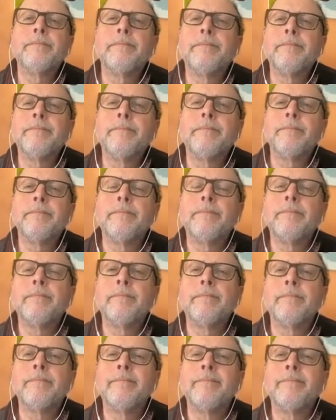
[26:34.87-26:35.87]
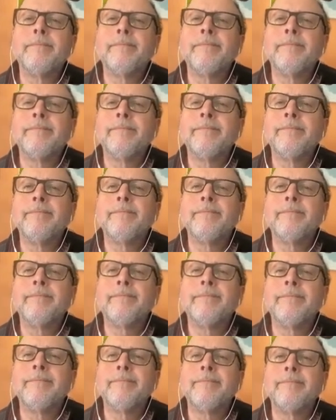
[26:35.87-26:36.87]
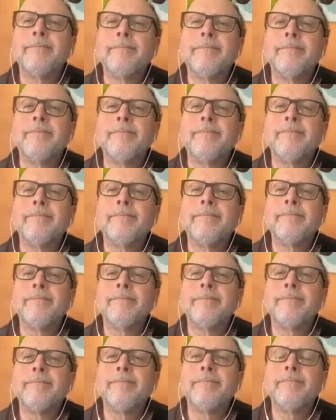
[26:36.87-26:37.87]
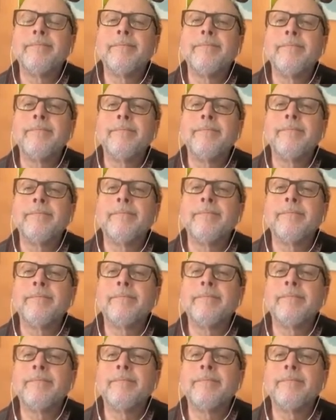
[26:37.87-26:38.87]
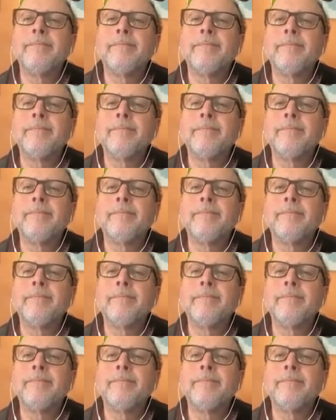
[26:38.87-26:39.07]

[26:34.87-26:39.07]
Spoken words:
The person shown says nothing.